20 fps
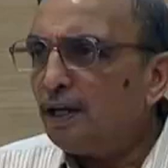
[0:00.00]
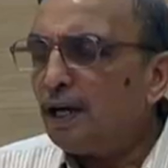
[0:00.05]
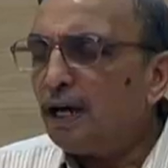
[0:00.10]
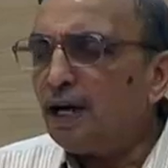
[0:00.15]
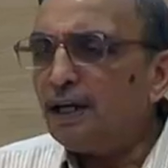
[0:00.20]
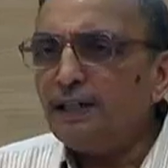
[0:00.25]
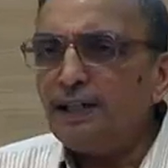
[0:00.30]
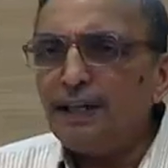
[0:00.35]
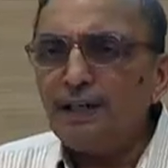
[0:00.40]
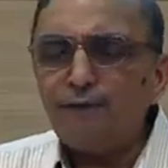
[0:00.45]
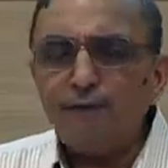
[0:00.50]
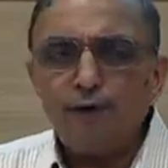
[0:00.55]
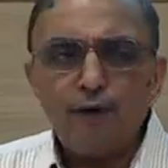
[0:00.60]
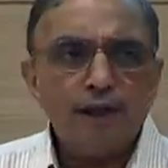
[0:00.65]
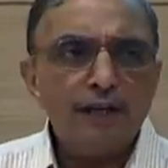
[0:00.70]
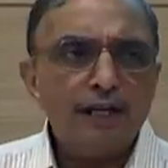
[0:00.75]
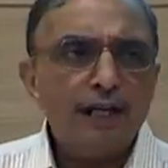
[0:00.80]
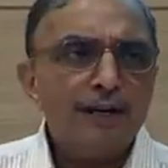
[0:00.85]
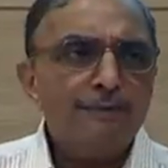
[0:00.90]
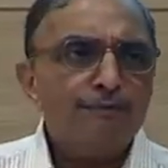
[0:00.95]
And
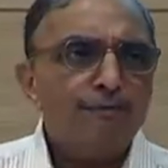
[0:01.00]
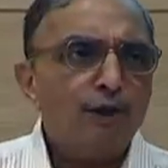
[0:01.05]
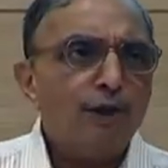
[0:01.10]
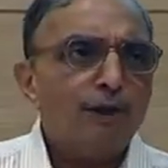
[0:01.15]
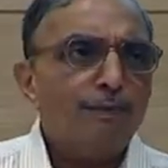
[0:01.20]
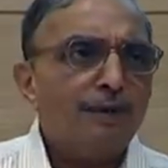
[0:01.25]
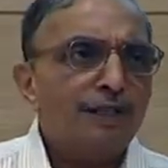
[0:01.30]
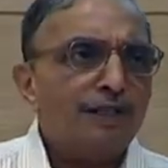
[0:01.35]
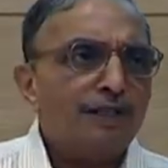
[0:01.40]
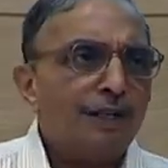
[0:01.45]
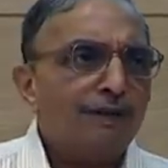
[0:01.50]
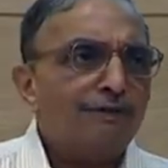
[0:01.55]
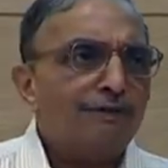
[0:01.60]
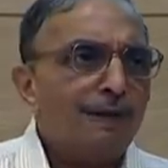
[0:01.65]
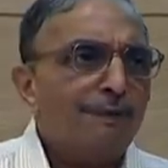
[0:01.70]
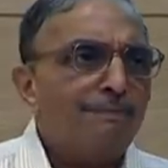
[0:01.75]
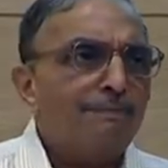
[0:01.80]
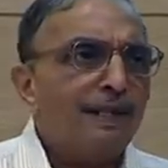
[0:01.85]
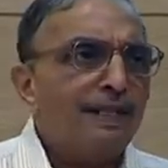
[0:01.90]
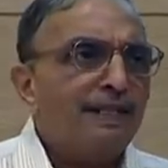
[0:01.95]
therefore, the computer must have
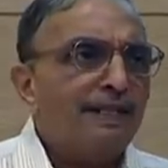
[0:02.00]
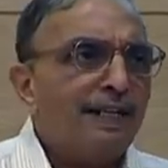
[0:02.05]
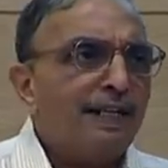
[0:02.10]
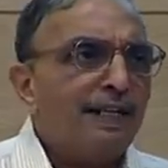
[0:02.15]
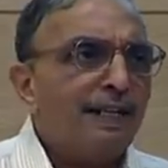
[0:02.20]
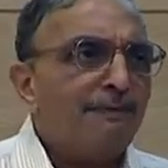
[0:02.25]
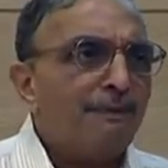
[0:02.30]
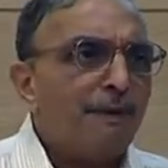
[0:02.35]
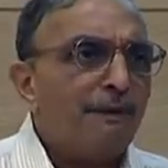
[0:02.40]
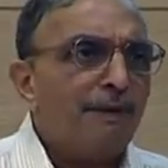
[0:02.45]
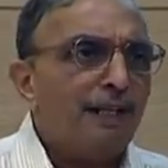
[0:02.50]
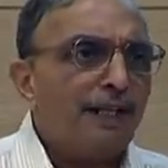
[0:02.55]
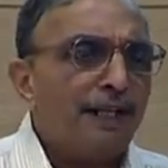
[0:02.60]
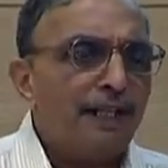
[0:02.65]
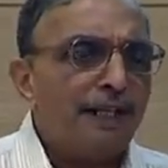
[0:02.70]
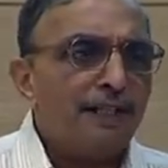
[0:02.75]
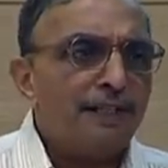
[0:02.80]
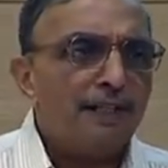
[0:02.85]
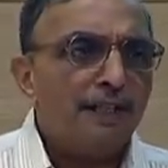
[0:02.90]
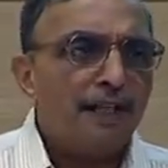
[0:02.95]
some basic
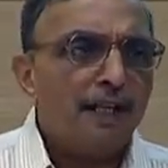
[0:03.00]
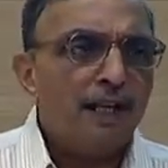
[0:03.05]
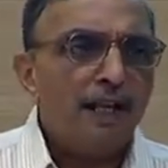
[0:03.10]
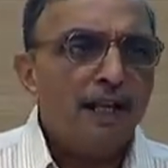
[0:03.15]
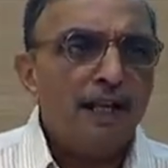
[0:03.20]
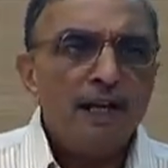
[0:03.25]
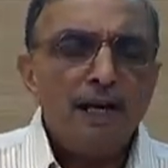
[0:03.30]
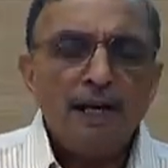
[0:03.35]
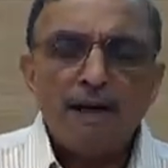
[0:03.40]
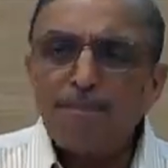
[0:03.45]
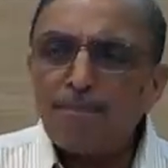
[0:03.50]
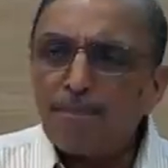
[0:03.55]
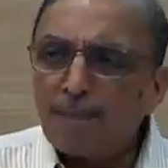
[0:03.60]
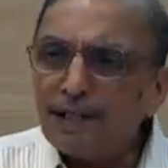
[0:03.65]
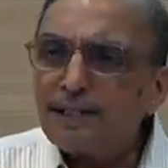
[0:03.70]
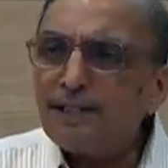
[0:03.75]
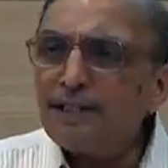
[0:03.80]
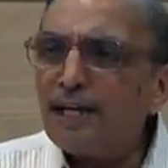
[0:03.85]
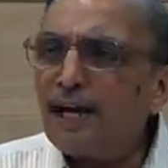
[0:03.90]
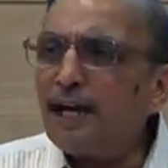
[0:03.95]
capabilities,
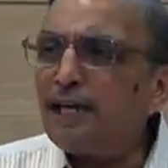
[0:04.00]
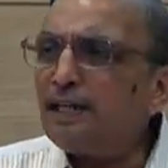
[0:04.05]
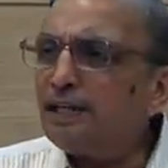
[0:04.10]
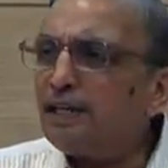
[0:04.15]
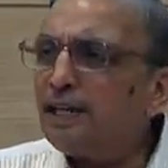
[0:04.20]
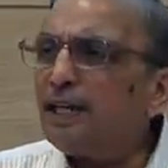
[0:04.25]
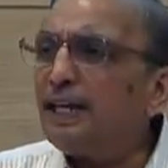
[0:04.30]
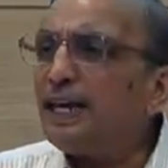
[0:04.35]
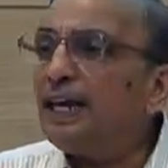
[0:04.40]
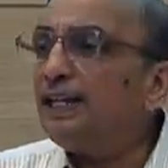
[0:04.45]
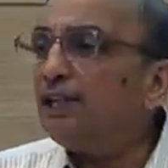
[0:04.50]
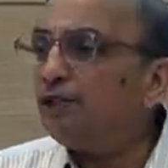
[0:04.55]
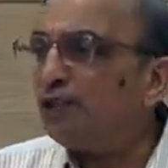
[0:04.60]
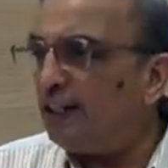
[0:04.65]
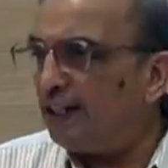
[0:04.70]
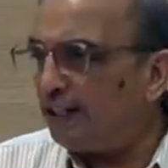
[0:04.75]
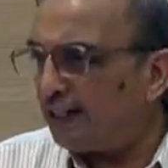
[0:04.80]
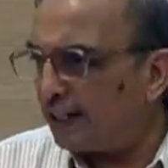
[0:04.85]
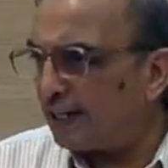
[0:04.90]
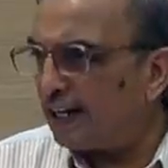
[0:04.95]
much like the
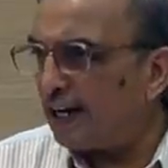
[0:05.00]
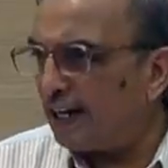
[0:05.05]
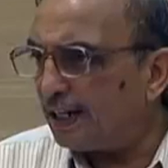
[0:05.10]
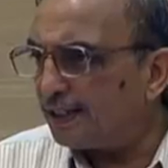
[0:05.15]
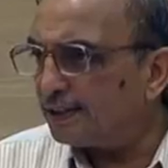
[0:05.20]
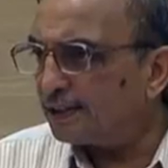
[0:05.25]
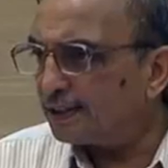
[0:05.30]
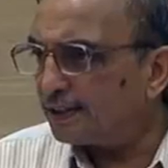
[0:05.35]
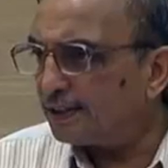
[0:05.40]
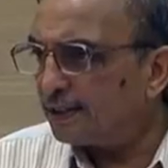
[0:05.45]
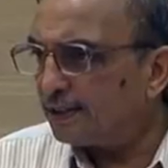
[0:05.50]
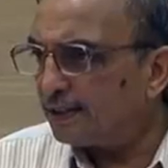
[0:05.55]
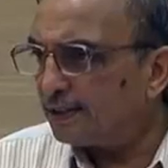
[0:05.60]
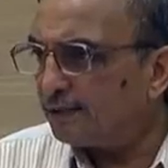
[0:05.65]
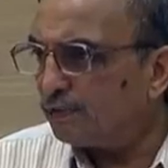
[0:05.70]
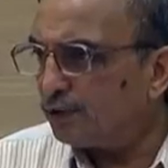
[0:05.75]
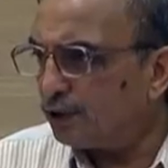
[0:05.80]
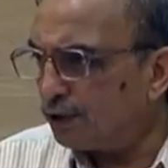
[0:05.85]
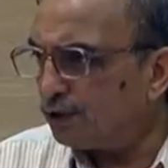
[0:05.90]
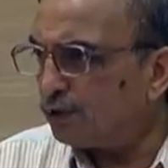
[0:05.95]
calculator has,
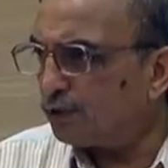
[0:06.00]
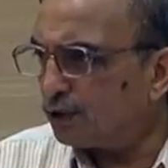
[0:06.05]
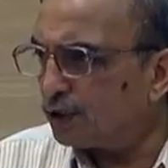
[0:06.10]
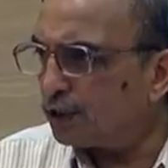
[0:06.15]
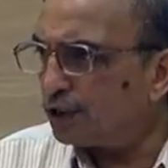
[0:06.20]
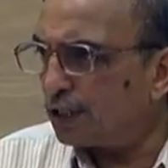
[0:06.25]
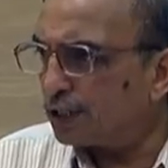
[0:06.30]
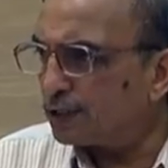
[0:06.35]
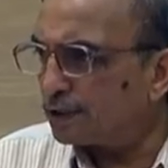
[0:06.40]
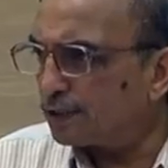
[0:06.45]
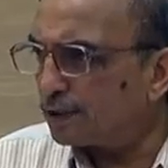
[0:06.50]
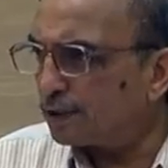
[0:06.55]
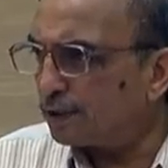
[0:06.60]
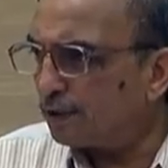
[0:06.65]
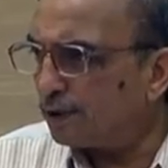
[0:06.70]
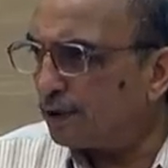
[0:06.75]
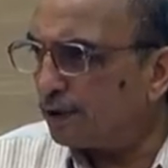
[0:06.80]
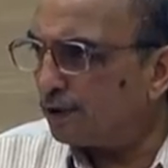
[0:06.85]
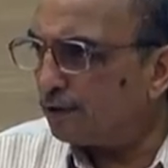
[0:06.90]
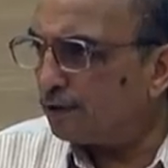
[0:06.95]
which we just
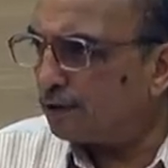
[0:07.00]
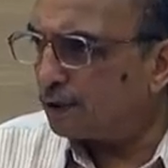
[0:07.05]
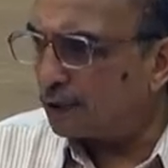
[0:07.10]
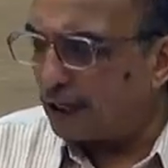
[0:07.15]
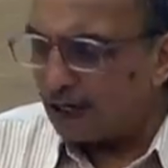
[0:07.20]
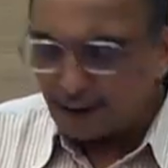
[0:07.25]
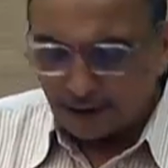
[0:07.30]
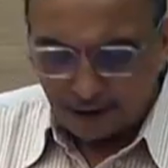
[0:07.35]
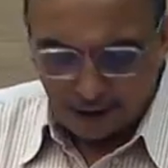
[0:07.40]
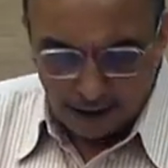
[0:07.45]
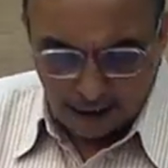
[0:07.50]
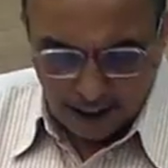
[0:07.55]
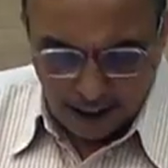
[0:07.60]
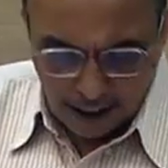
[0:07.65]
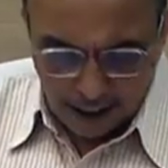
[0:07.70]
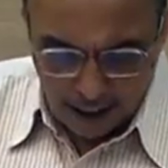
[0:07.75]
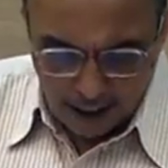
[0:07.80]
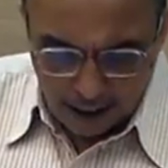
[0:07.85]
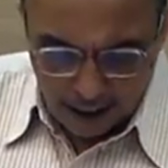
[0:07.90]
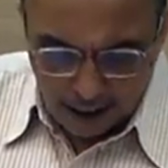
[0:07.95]
looked at.
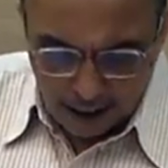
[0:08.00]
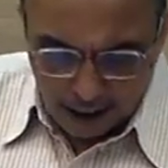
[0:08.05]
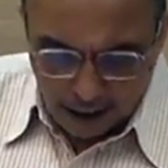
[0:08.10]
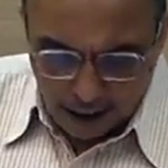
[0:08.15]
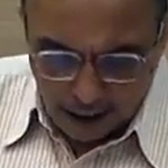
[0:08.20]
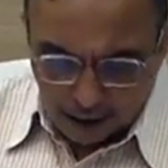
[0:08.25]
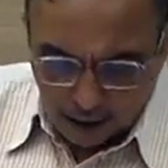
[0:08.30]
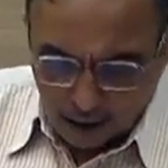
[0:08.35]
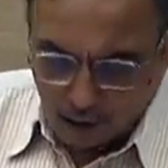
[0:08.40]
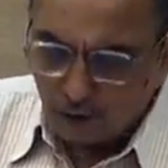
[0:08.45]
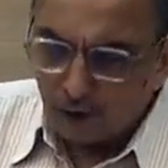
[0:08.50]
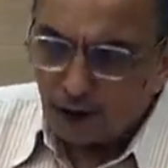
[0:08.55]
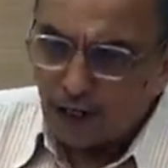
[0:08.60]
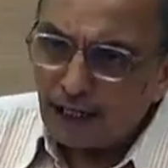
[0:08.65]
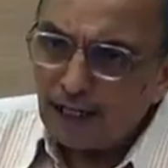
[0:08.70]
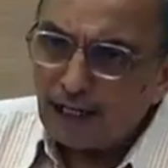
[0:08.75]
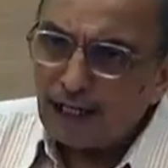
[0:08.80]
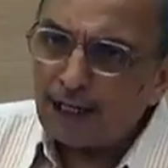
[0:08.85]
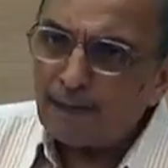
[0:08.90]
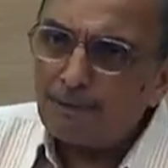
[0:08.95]
So, what
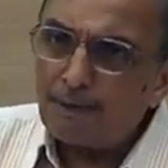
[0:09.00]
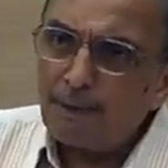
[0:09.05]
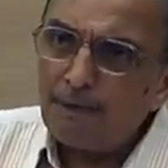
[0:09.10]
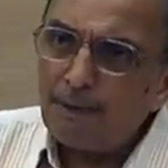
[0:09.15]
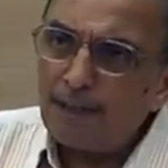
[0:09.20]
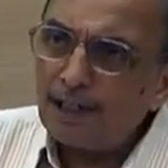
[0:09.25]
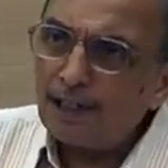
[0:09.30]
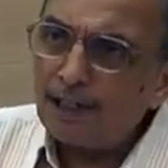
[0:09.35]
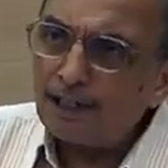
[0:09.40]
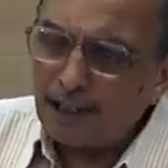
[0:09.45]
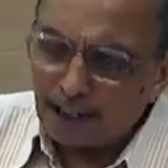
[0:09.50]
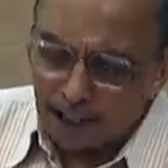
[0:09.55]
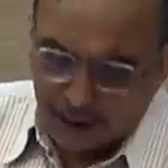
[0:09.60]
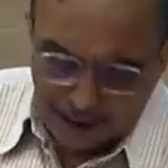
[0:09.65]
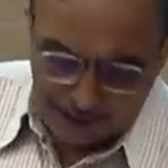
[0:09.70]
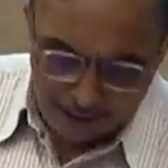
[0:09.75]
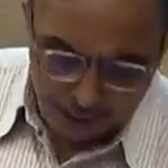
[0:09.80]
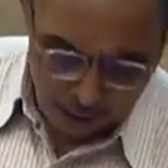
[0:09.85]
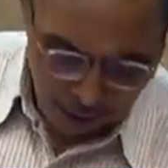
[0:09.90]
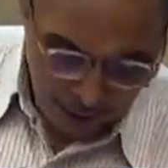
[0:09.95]
are the capabilities that a
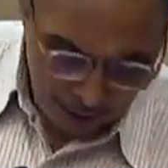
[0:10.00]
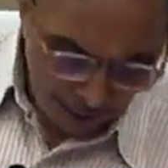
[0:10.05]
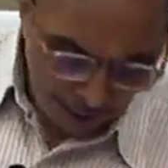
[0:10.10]
computer